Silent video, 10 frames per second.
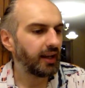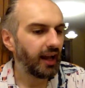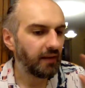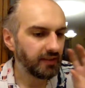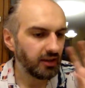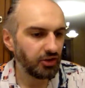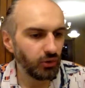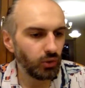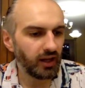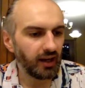have such a
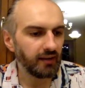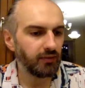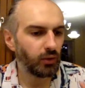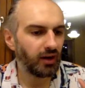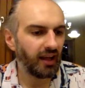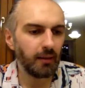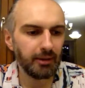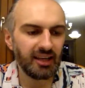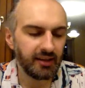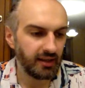good eye for
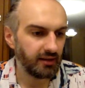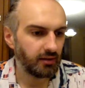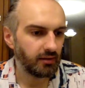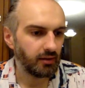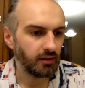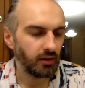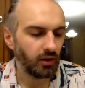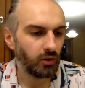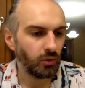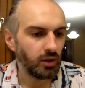liabilities,
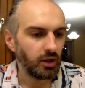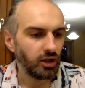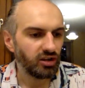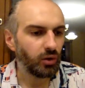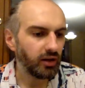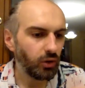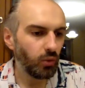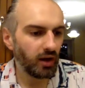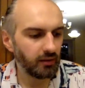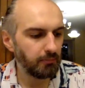So I don't
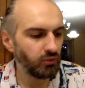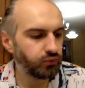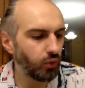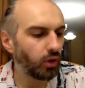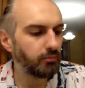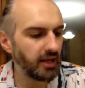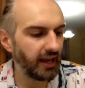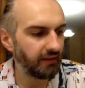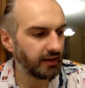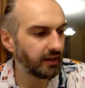want, before me
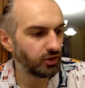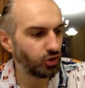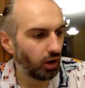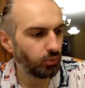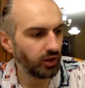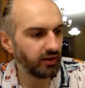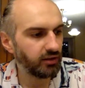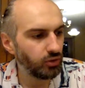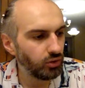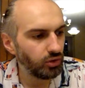having a job with a
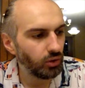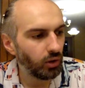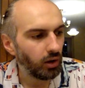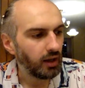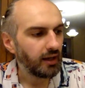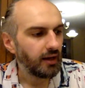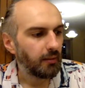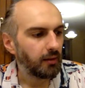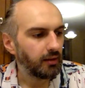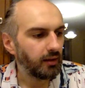studio,
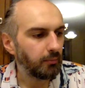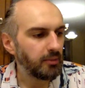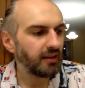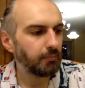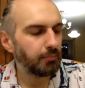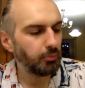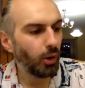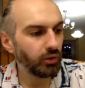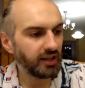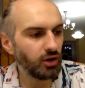me
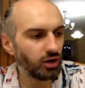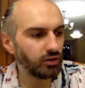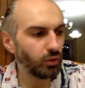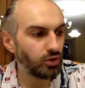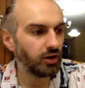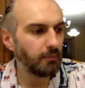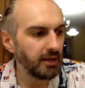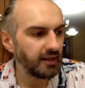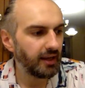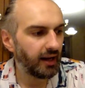posting on social
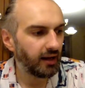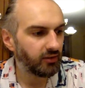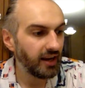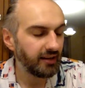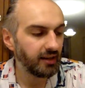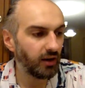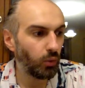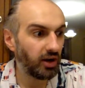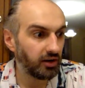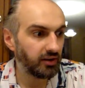media, raising
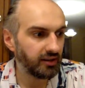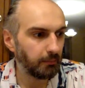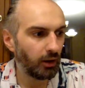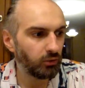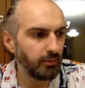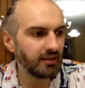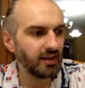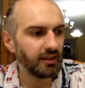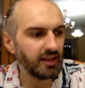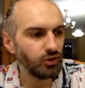awareness about
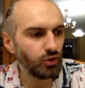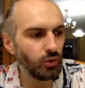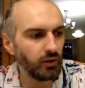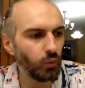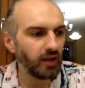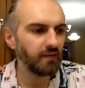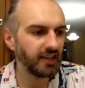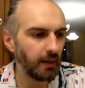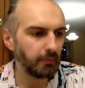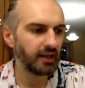mental issue. And what if
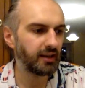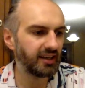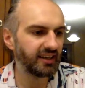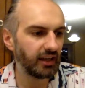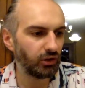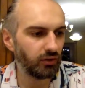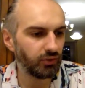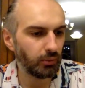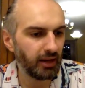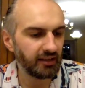somebody, an executive
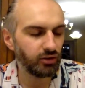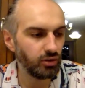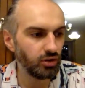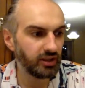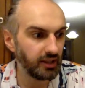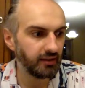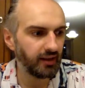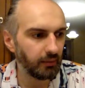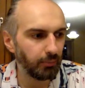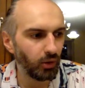from that studio, sees
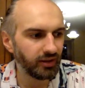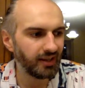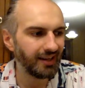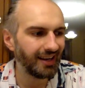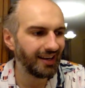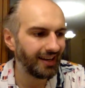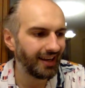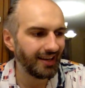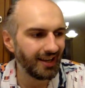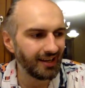that post and
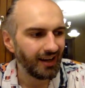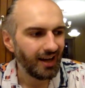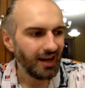they think,